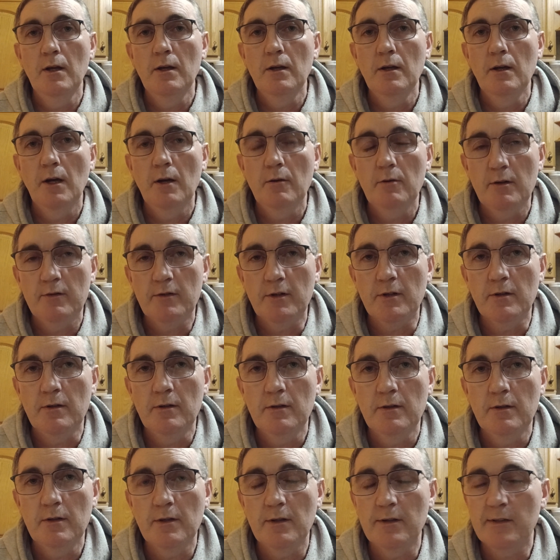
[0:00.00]
However,
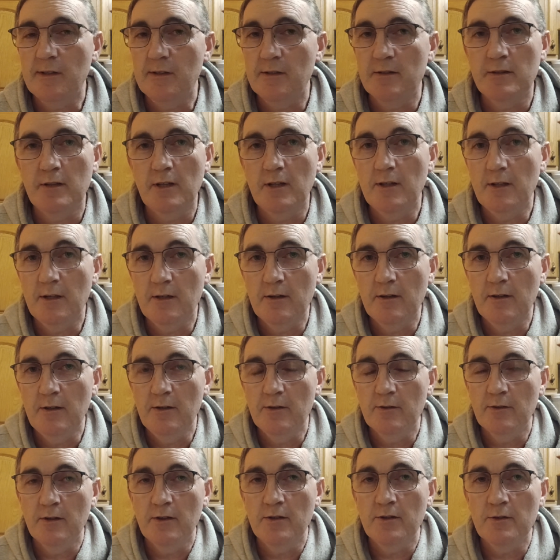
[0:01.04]
as I said
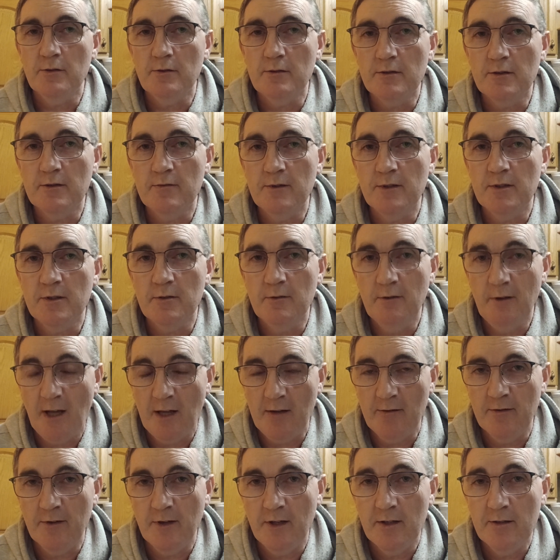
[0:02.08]
earlier on, those of us who
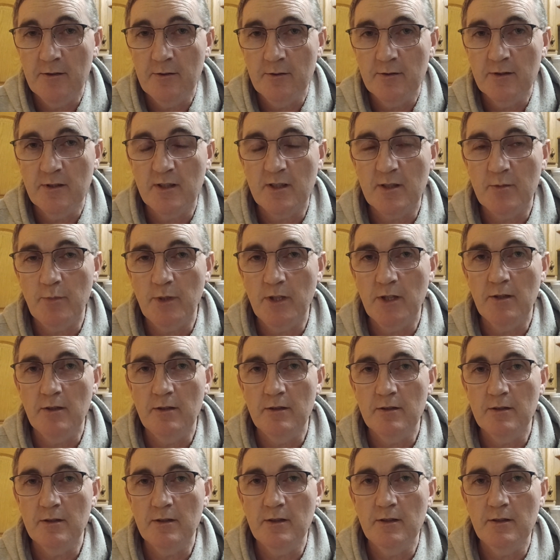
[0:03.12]
have had those
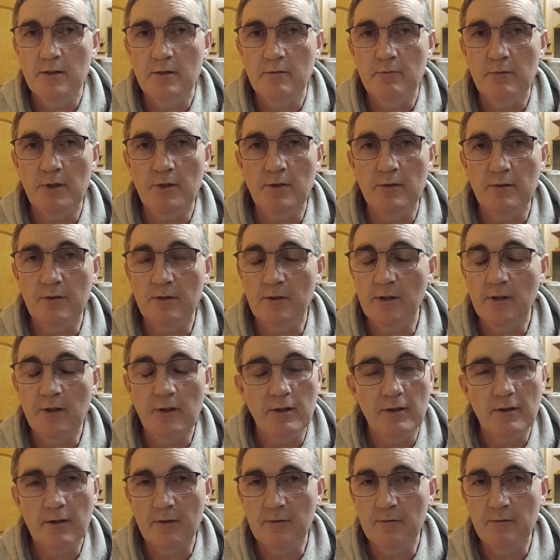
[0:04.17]
experiences, we don't
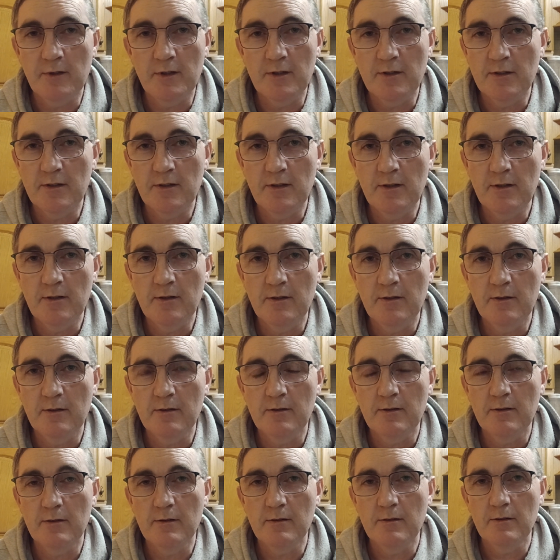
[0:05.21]
need convincing
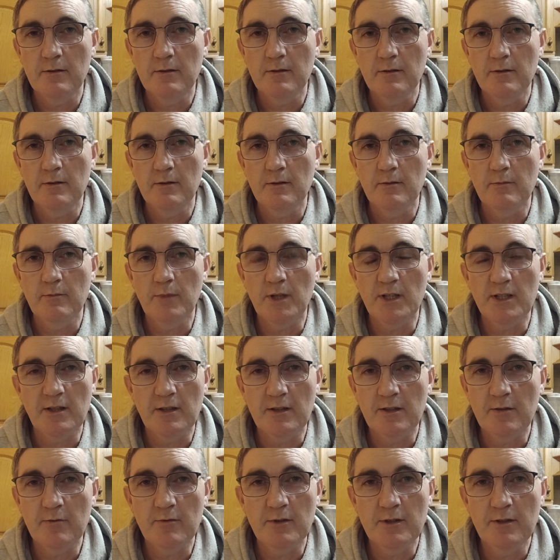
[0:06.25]
by
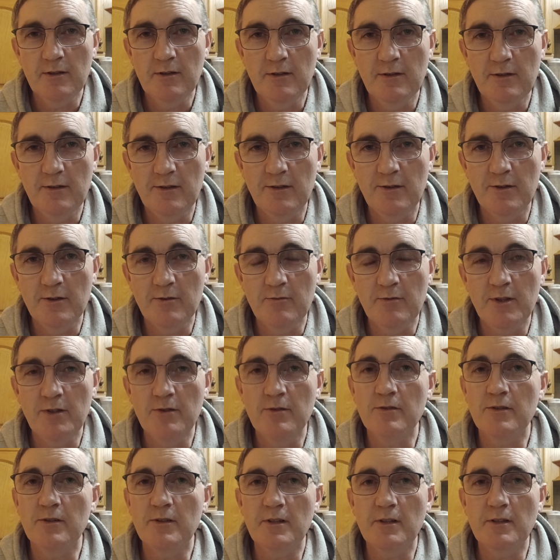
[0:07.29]
anyone. We
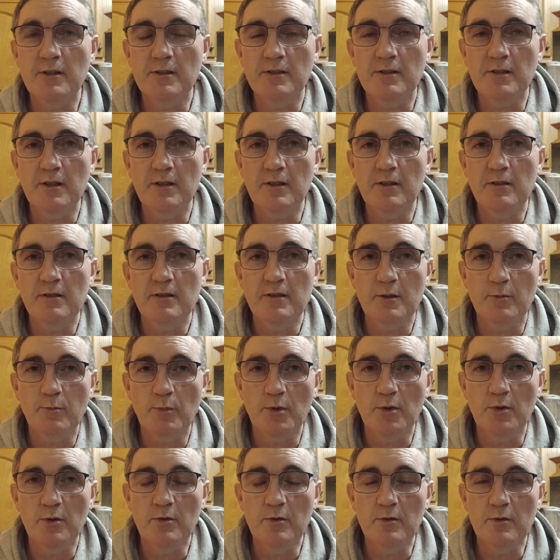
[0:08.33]
don't need science to
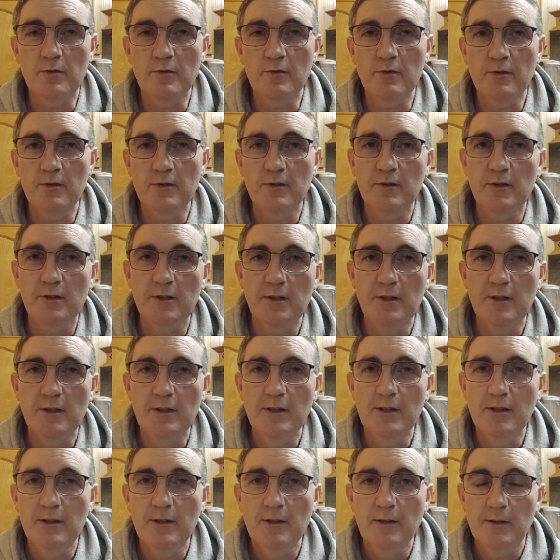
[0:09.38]
prove
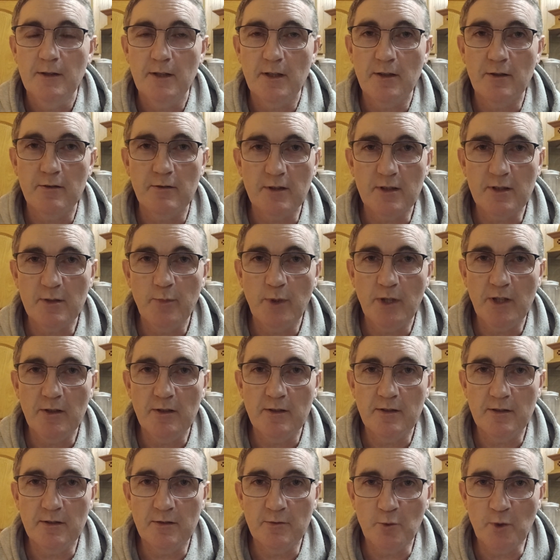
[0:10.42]
that our
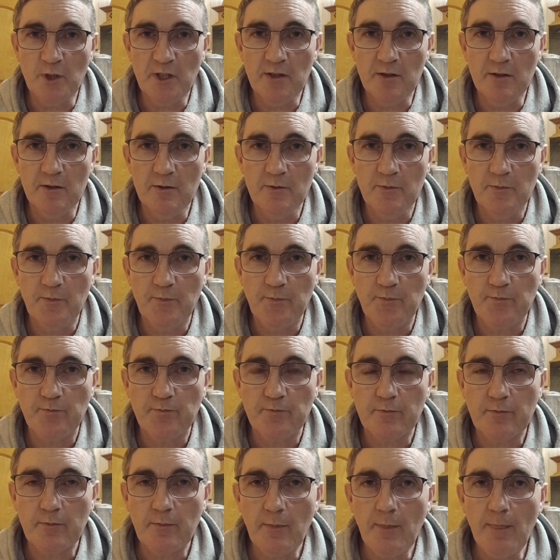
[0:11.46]
experience is real.
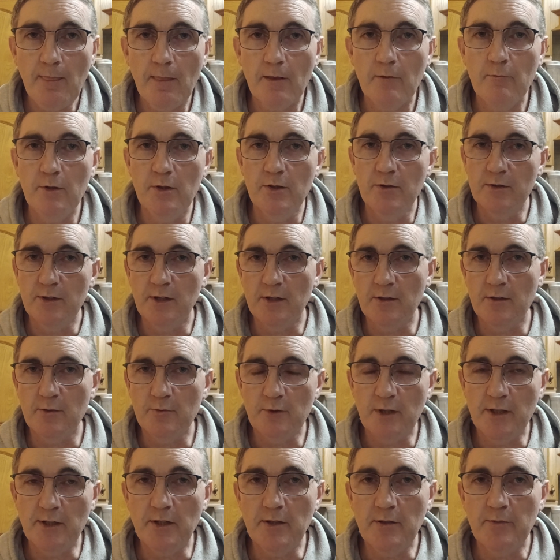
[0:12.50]
We know that
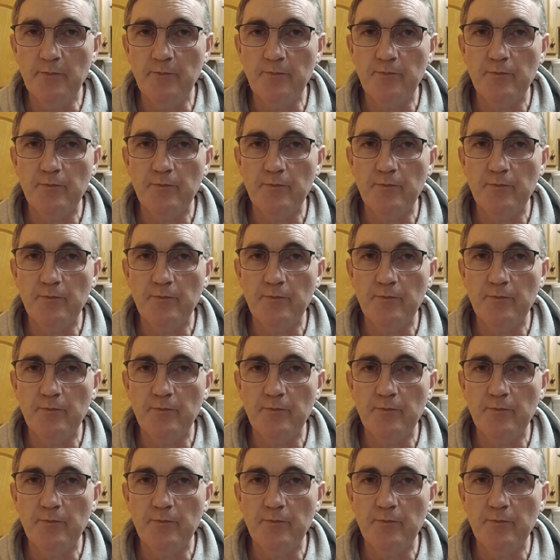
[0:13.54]
already.